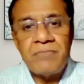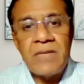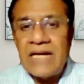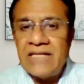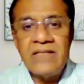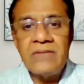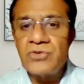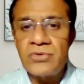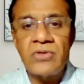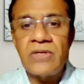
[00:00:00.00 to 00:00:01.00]
I think
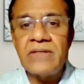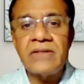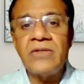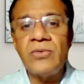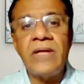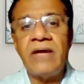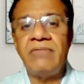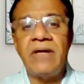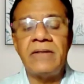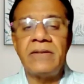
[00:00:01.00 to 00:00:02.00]
sooner or later you will have
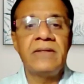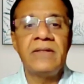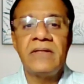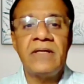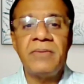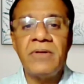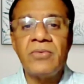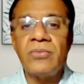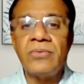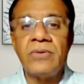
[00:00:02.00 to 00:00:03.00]
that coming
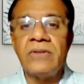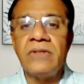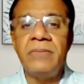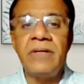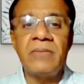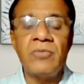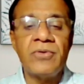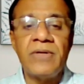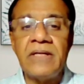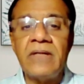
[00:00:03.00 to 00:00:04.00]
into the brick and mortar
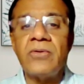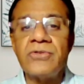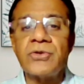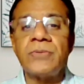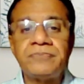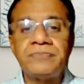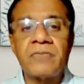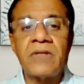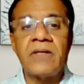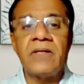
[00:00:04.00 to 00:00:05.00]
retail also. Yeah.